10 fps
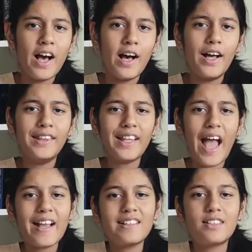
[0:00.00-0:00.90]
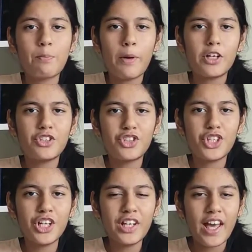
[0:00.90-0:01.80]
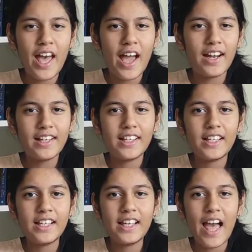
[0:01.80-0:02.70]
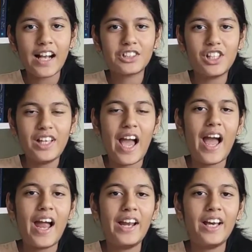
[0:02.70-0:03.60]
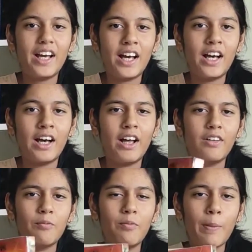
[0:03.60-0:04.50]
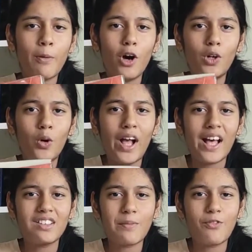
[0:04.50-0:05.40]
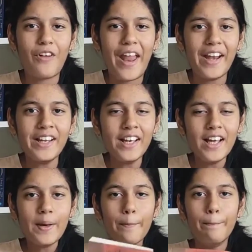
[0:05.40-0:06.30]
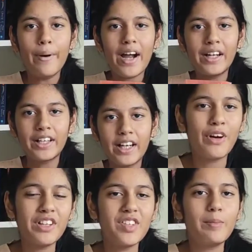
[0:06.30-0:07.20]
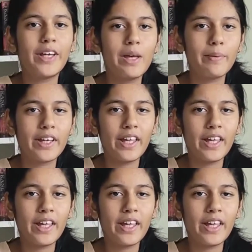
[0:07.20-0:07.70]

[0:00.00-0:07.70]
uh, nice person and he actually had uh, Apollo as a friend, but once he became a